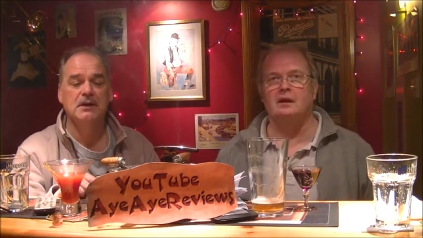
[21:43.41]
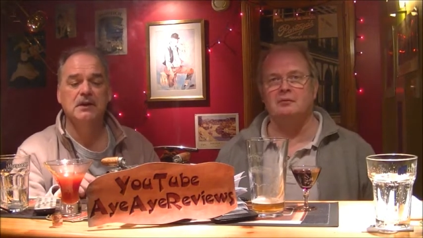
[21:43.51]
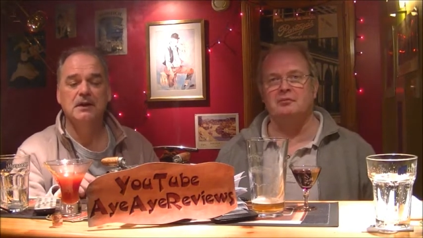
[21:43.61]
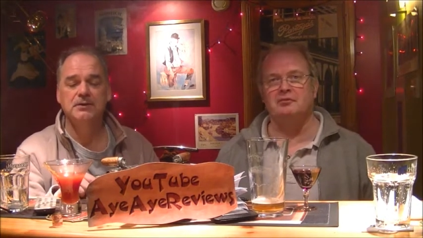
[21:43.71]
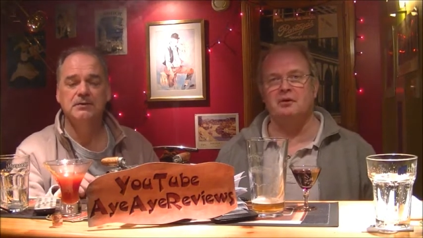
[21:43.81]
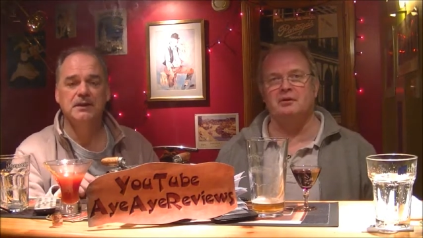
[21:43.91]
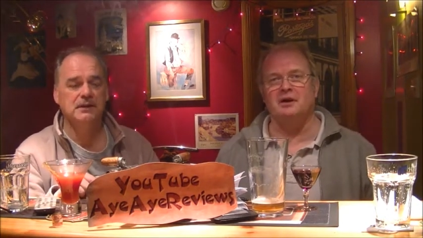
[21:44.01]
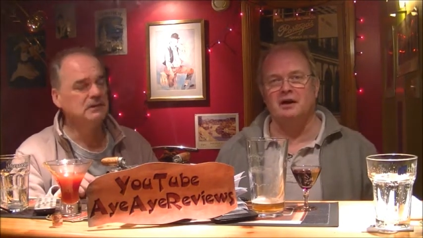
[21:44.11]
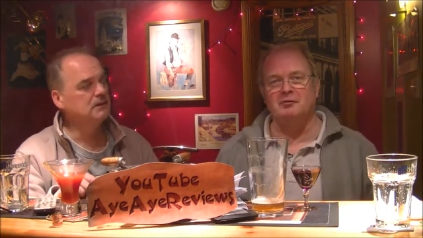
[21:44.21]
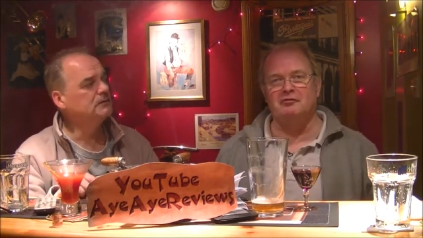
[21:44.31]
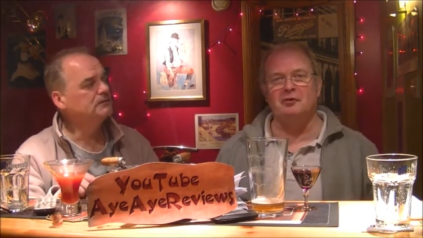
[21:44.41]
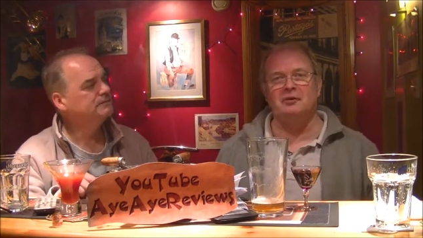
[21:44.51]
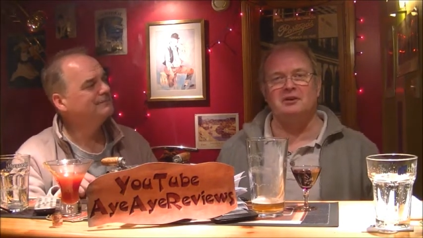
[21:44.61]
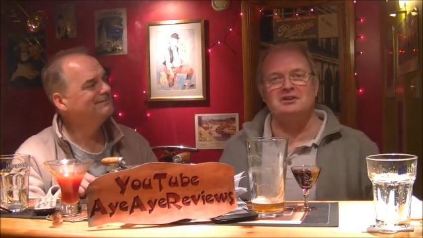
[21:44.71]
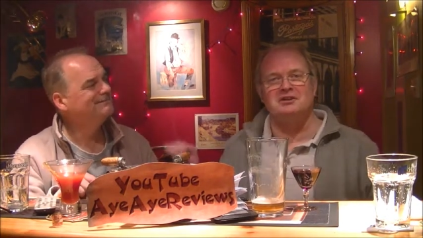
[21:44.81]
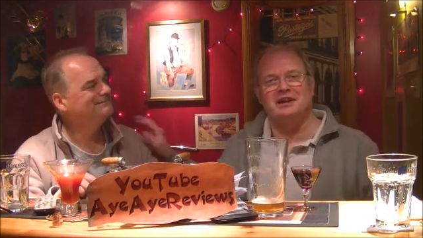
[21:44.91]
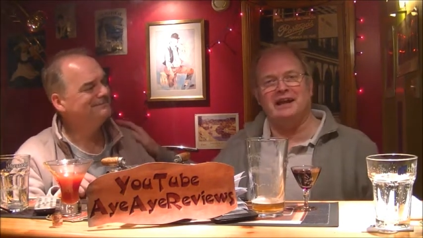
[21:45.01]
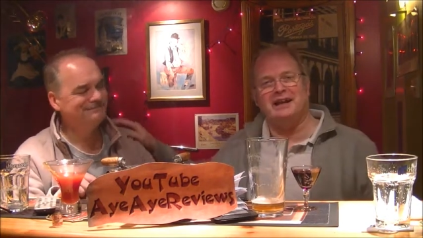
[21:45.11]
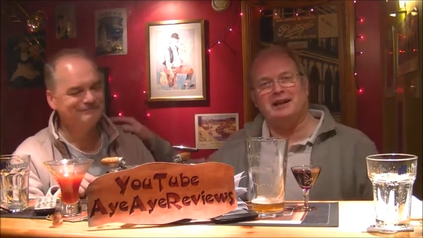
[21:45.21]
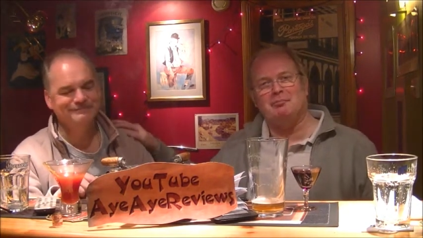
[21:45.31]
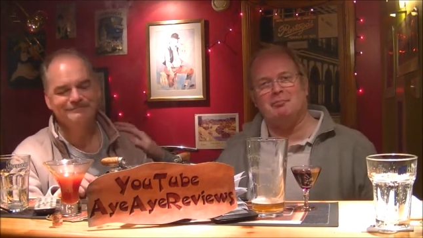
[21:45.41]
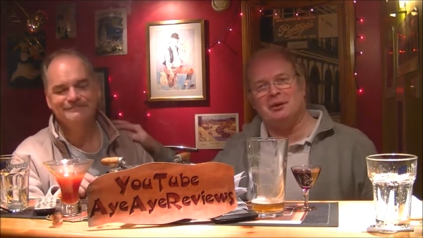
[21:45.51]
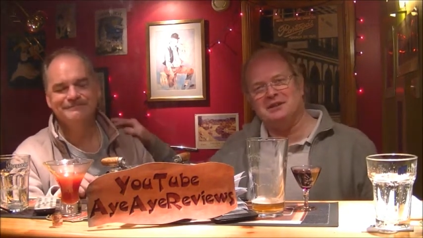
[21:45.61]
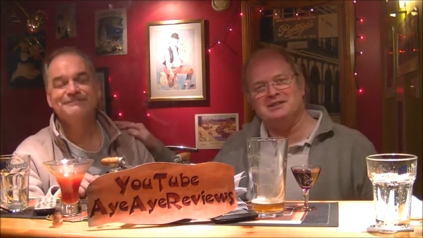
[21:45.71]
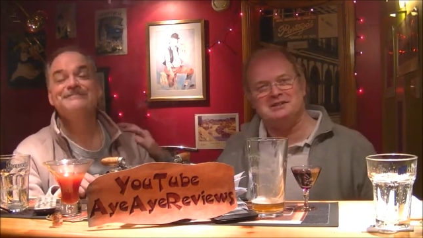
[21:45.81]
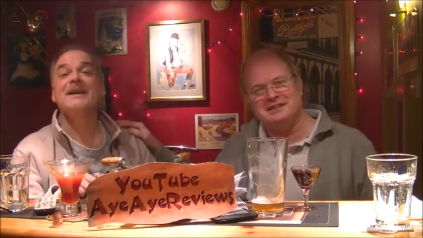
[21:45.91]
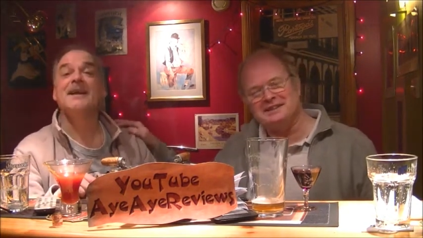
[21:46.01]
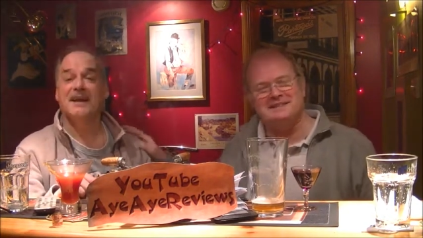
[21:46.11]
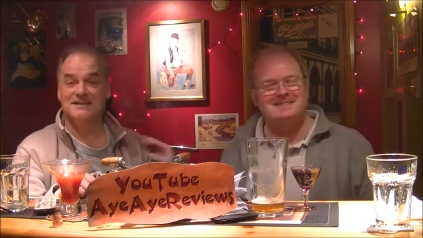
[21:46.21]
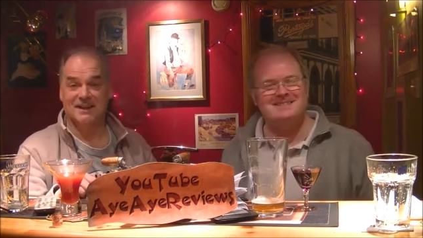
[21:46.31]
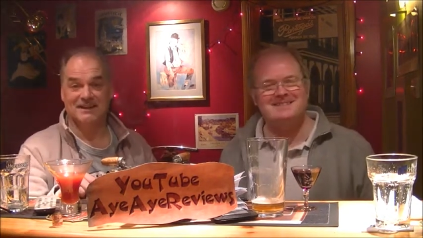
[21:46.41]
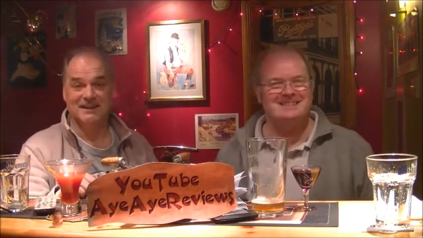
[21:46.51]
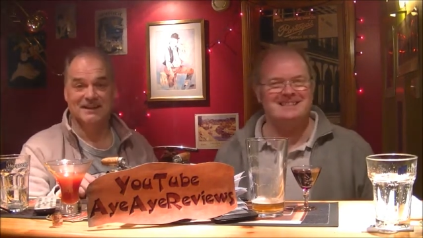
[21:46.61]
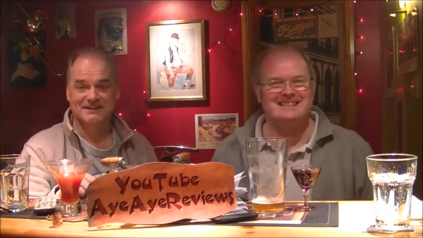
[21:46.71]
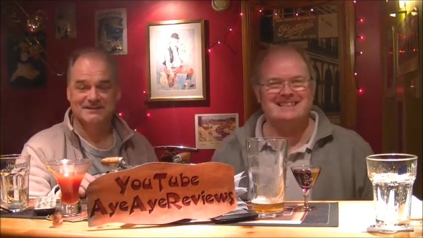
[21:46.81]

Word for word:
Speaker 1: Before, before we reach the 90 points. Exactly.